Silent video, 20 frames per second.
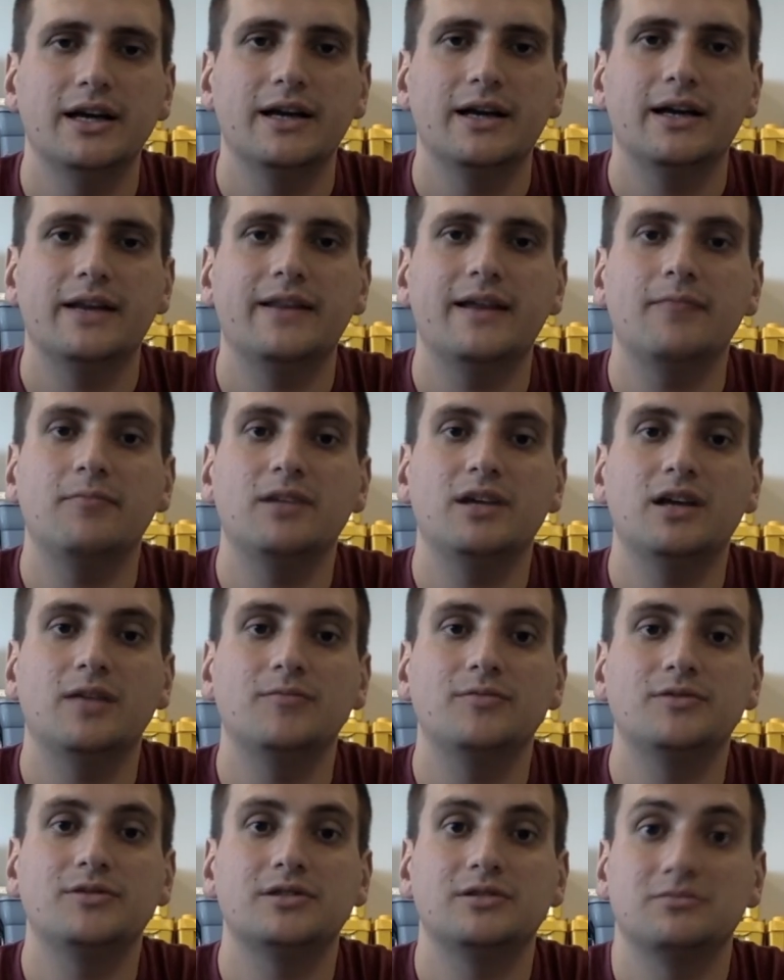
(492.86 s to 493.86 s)
And that
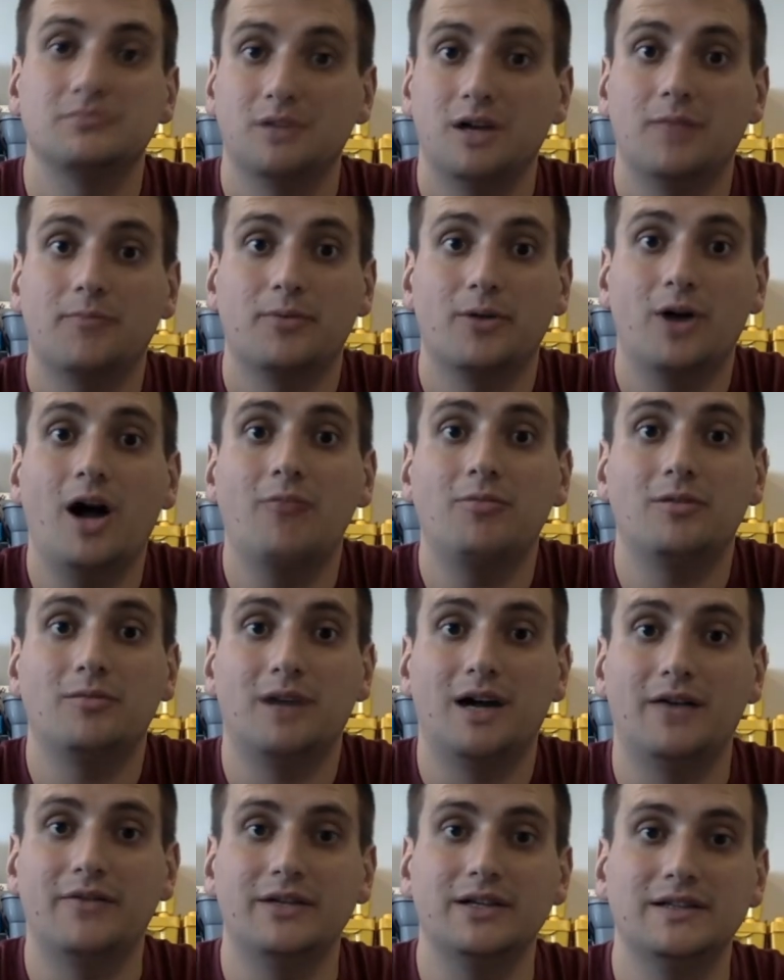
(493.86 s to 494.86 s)
becomes a problem,
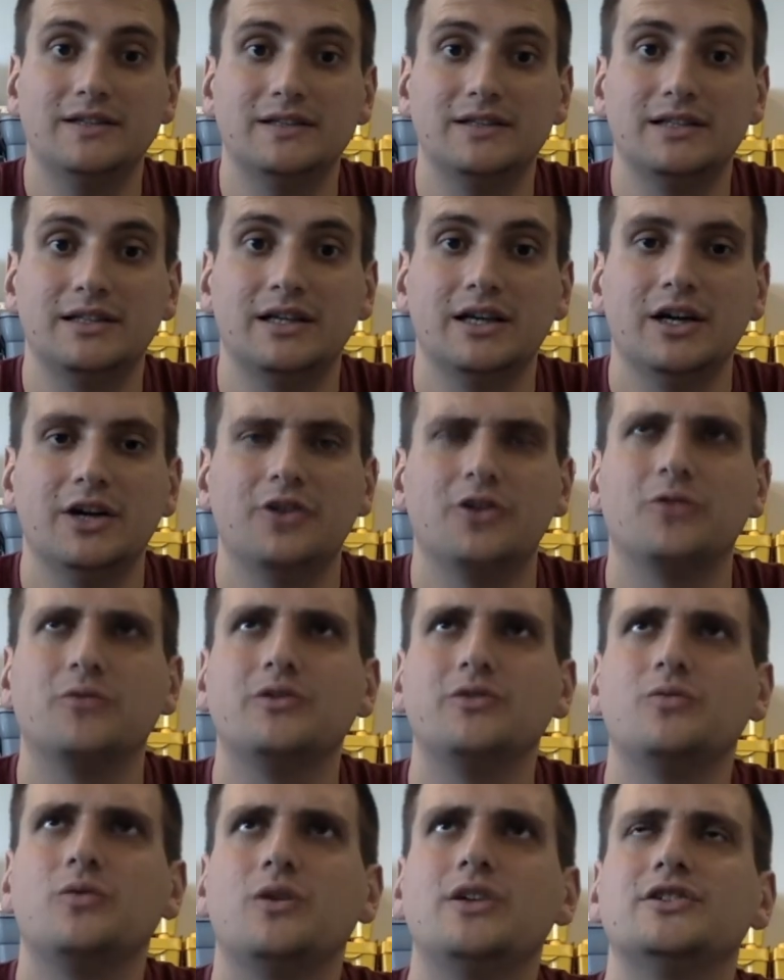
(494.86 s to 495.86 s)
obviously. There
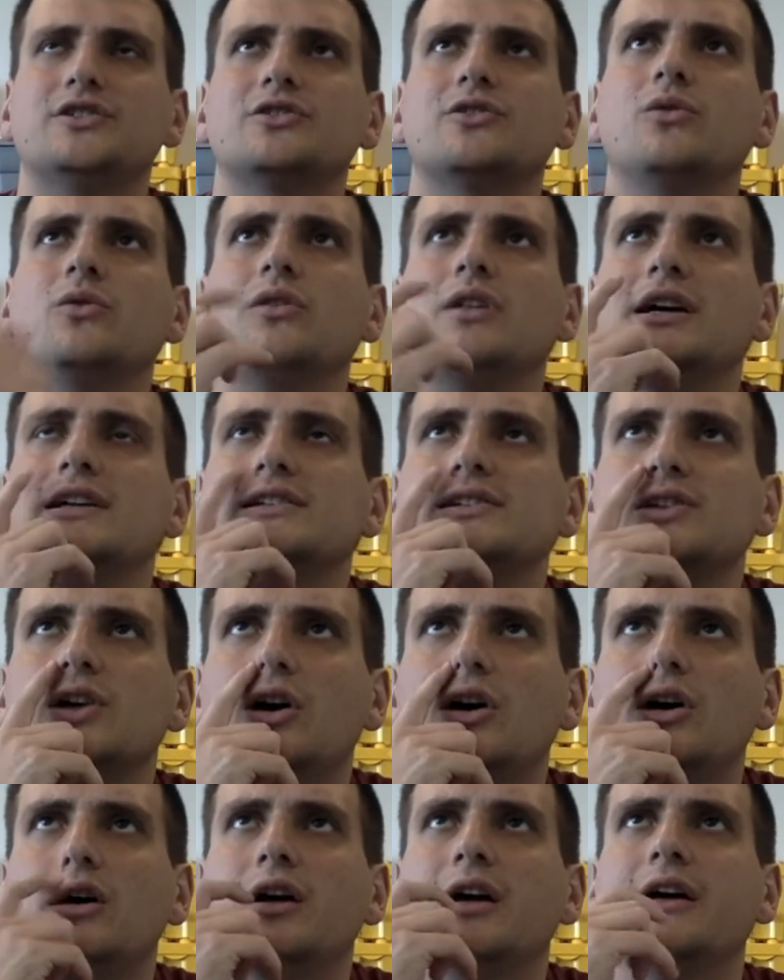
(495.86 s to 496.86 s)
was one school I
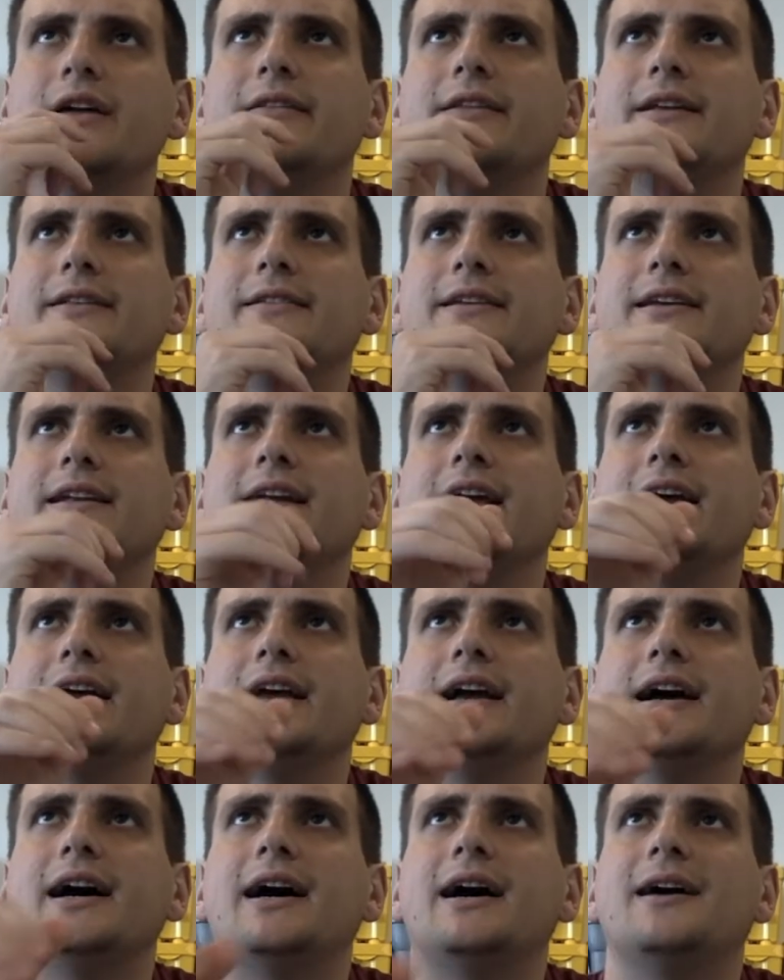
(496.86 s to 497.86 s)
saw, they did
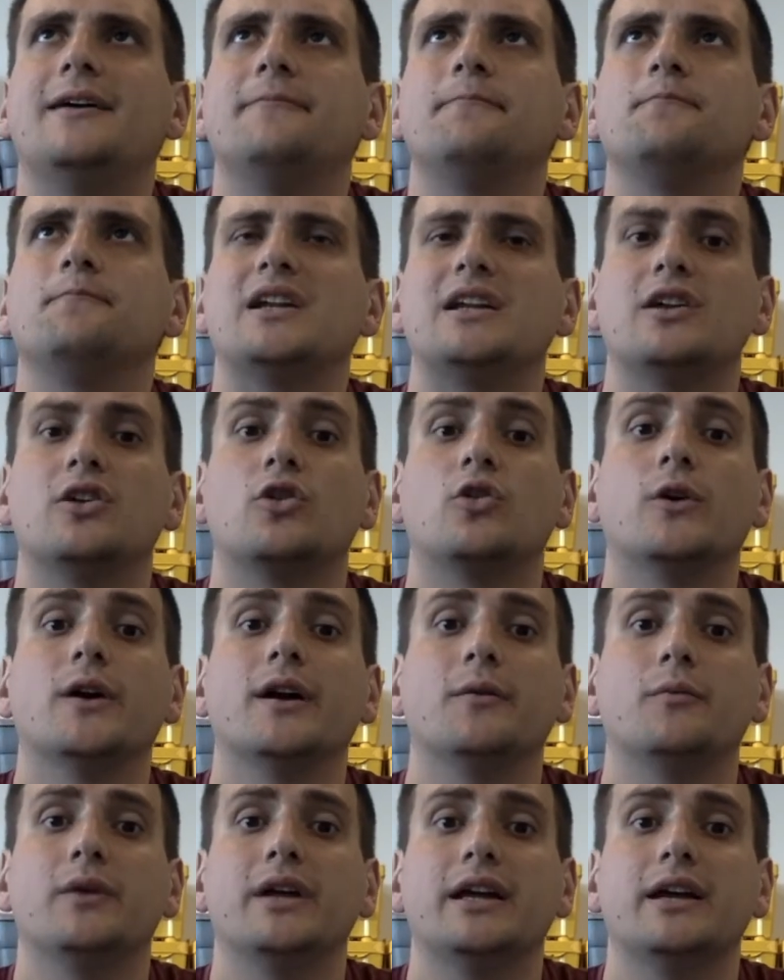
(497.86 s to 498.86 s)
a
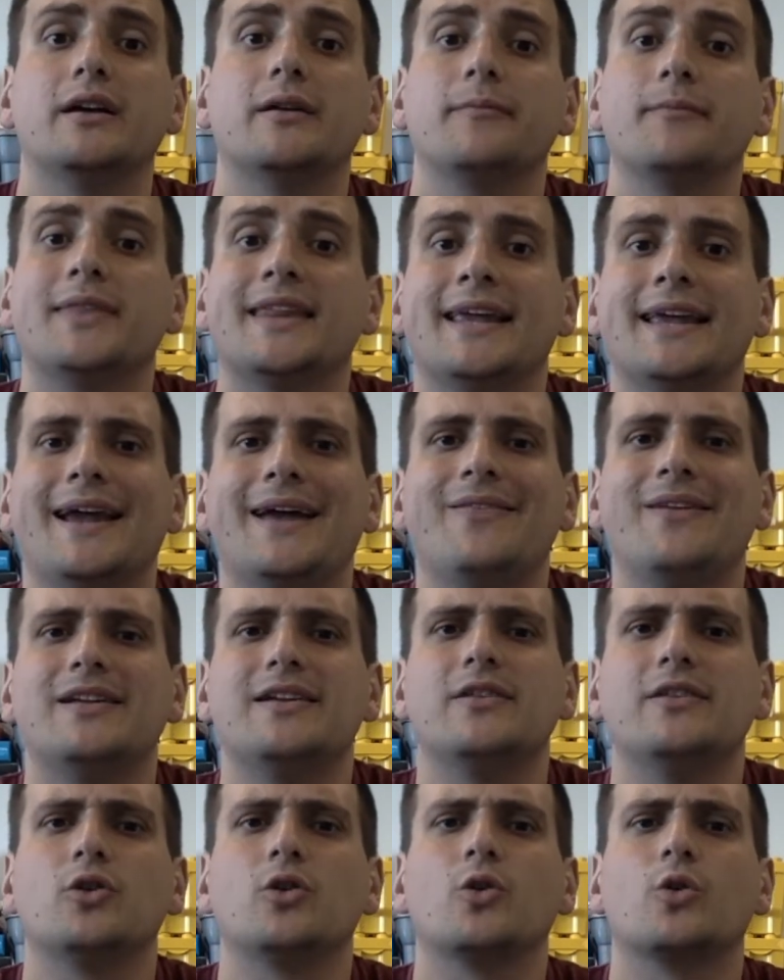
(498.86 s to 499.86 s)
grit week. And they
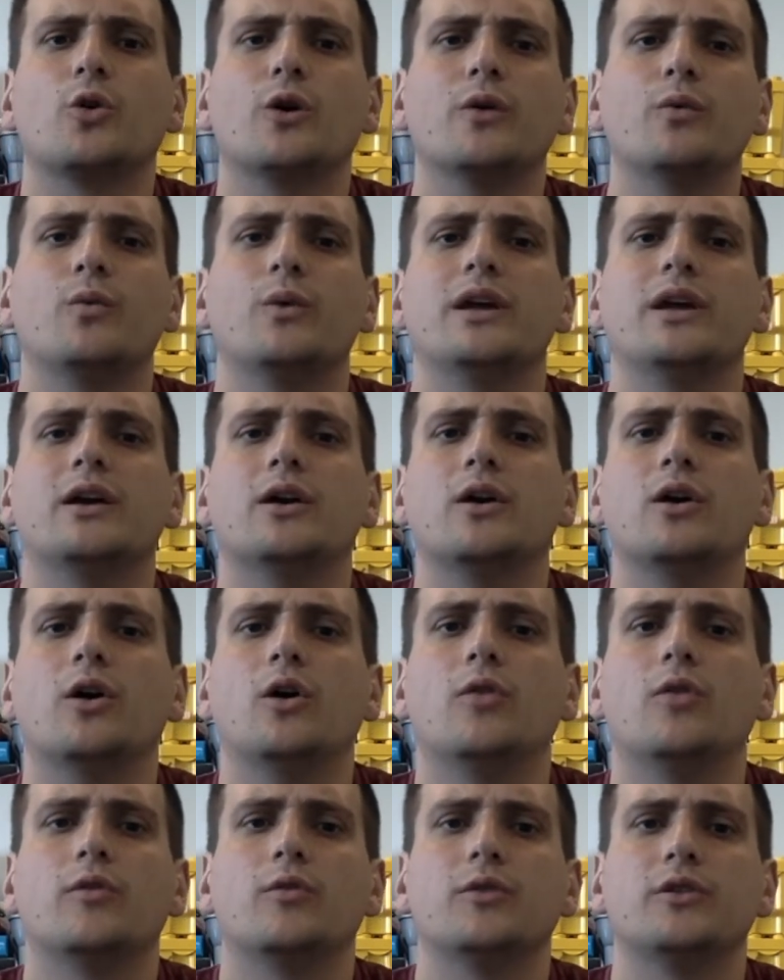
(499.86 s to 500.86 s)
did their grit week
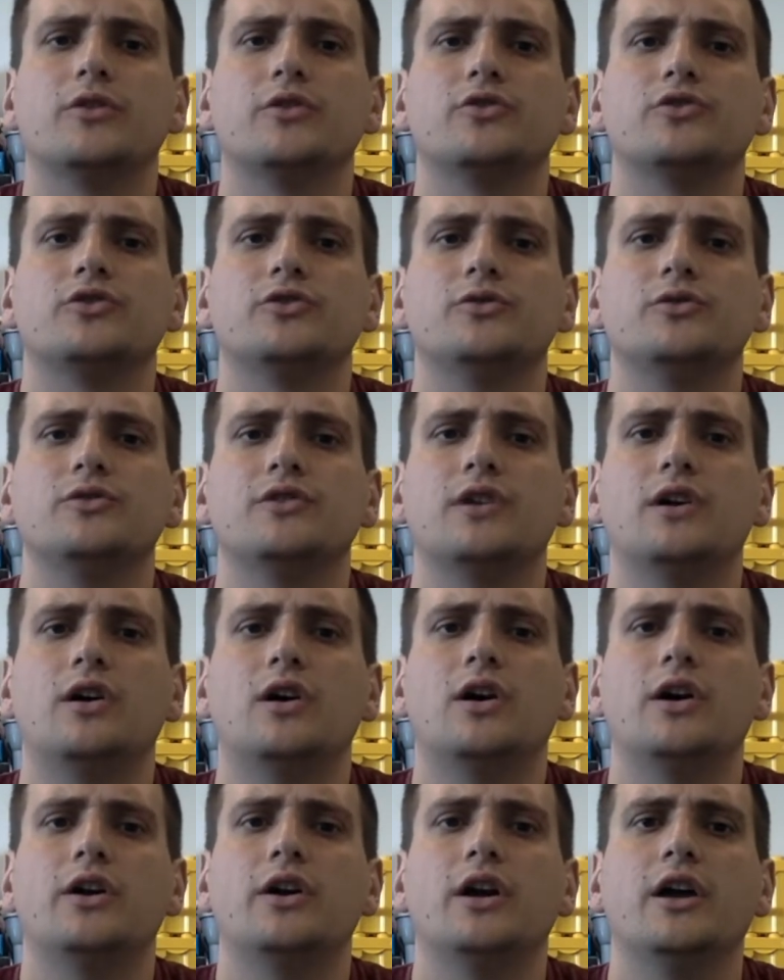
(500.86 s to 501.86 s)
over with their students
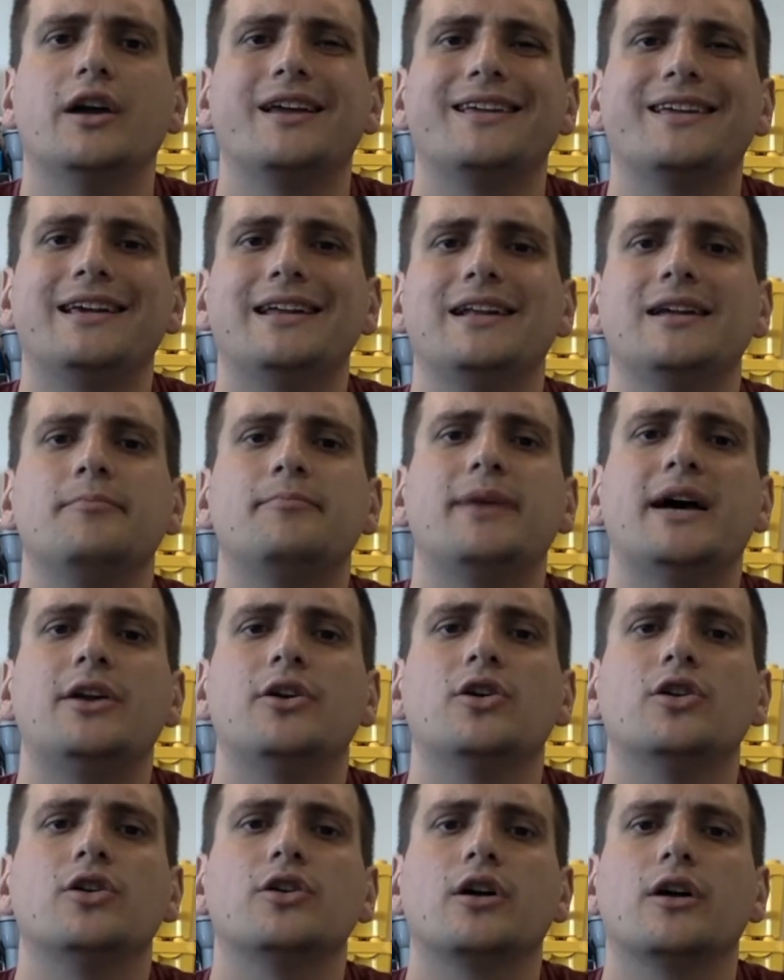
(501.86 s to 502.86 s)
on getting
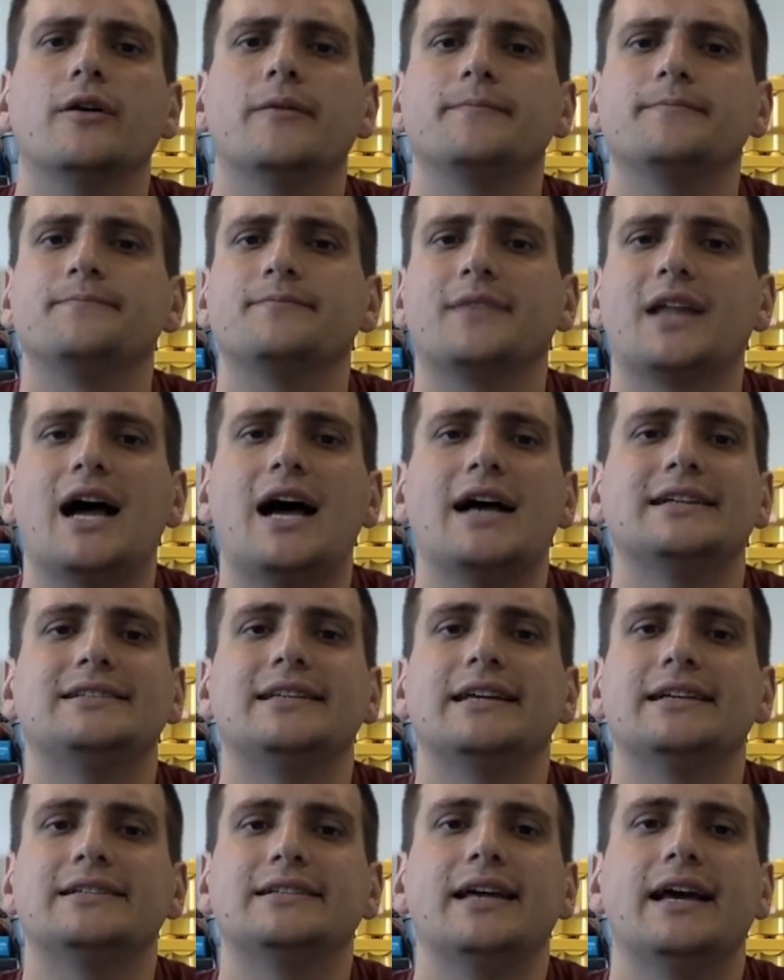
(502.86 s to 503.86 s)
better
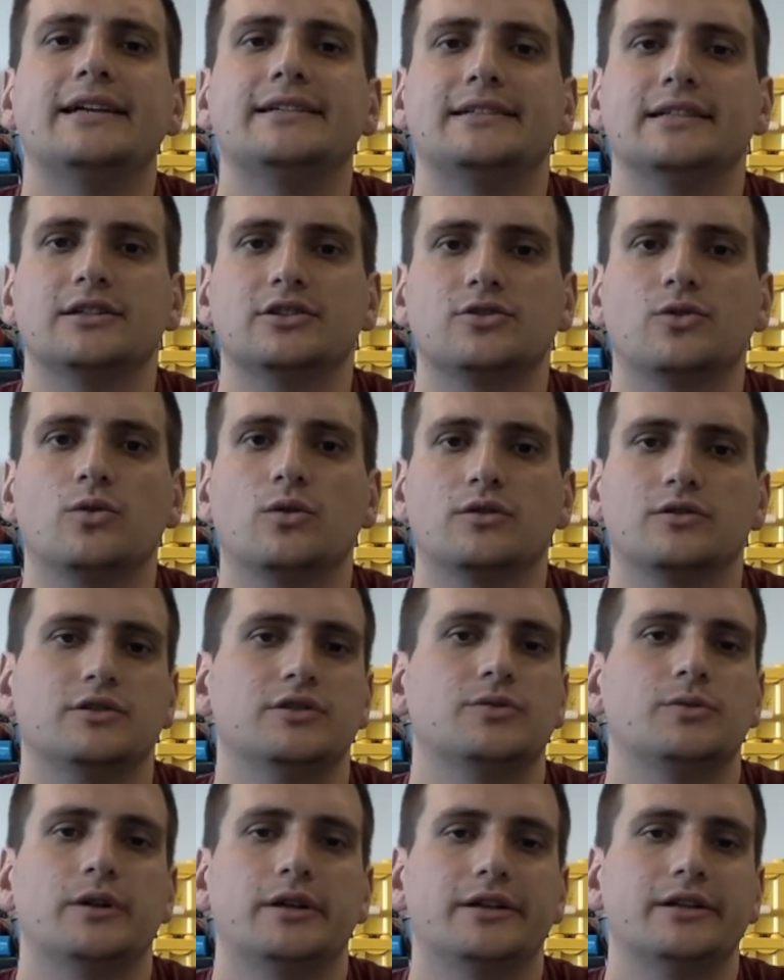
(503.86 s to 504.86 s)
high-stakes testing scores
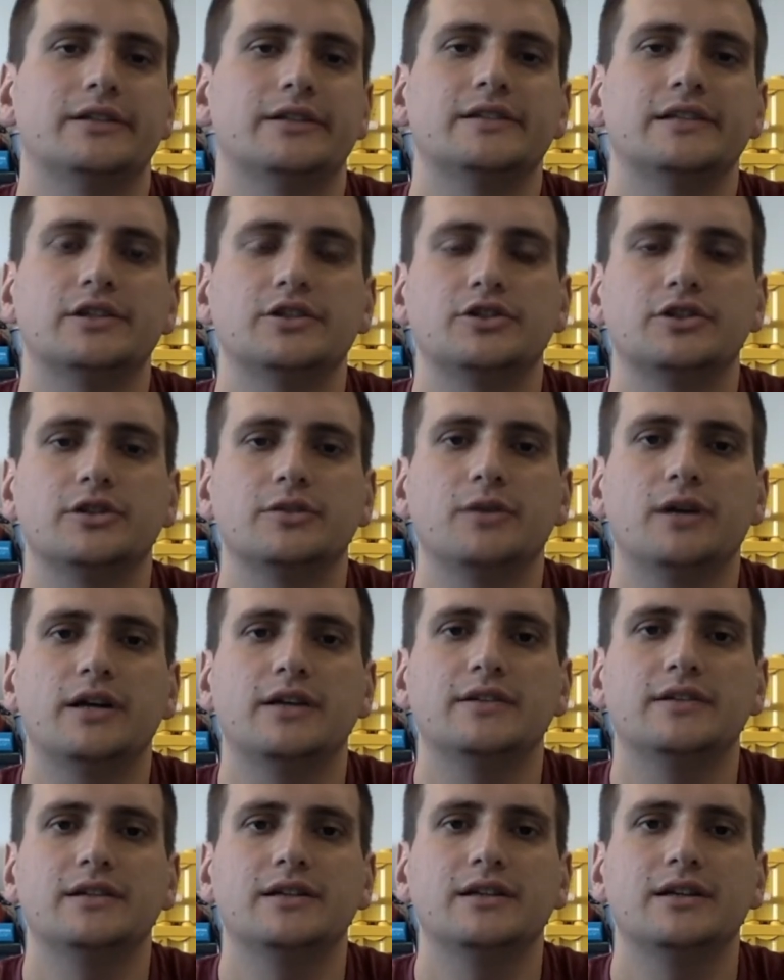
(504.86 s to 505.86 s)
is what it essentially
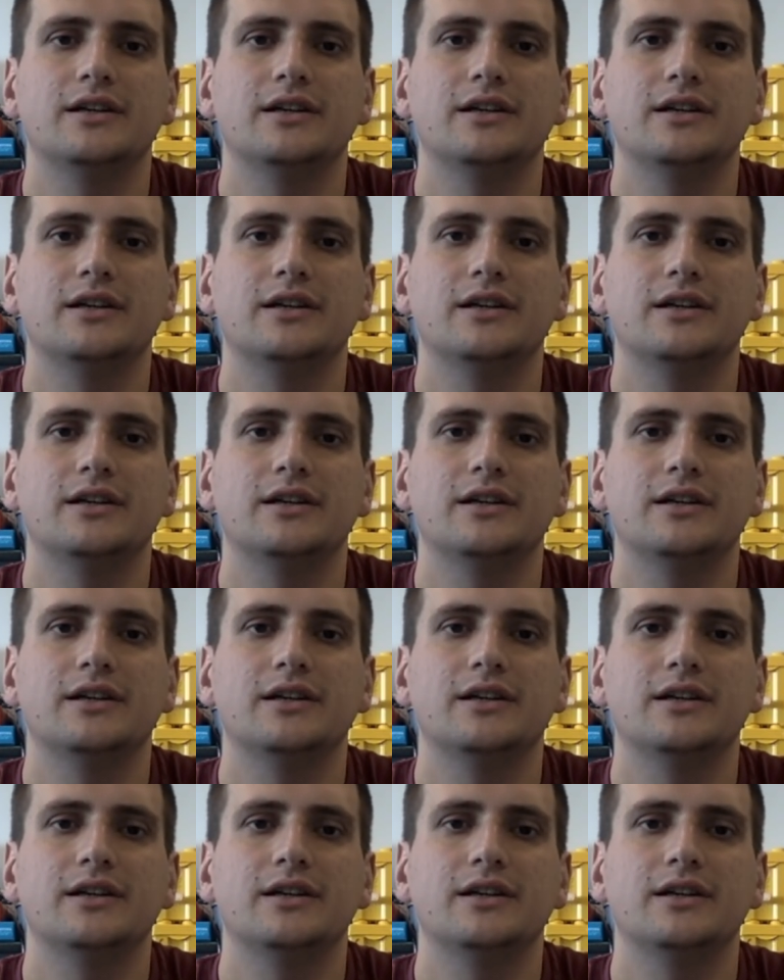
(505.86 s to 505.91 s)
was.